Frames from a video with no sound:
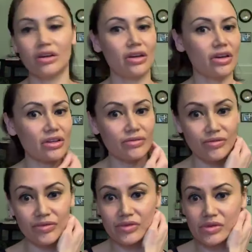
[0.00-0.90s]
Good.
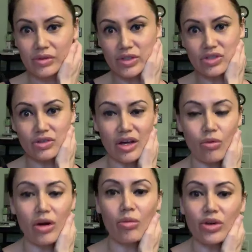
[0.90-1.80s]
Let's do that
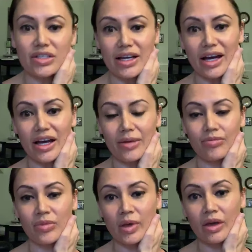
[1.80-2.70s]
one more time.